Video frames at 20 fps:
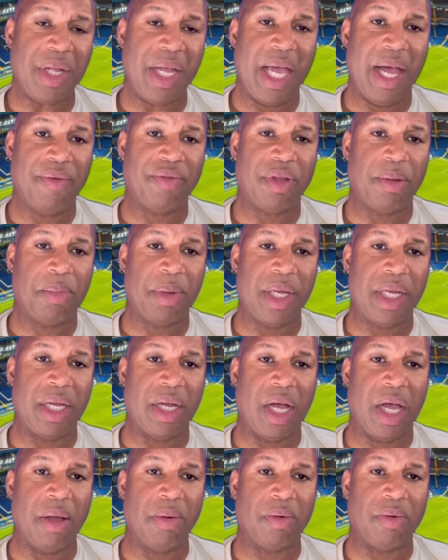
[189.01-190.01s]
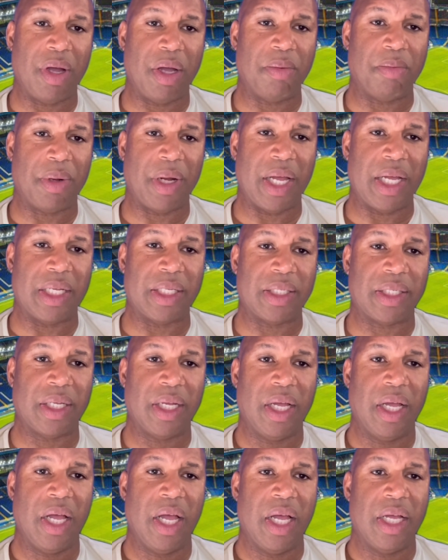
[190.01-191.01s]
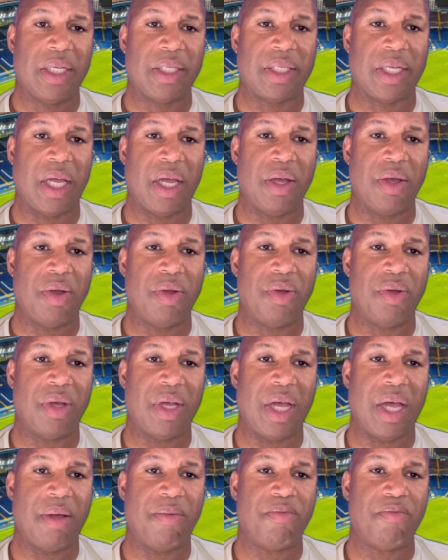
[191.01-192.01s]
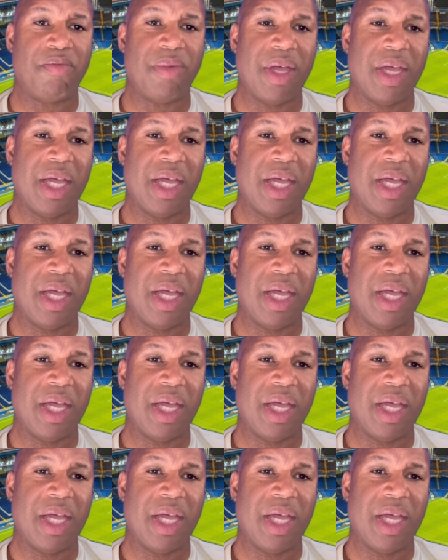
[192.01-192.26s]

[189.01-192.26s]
have to be homegrown players. So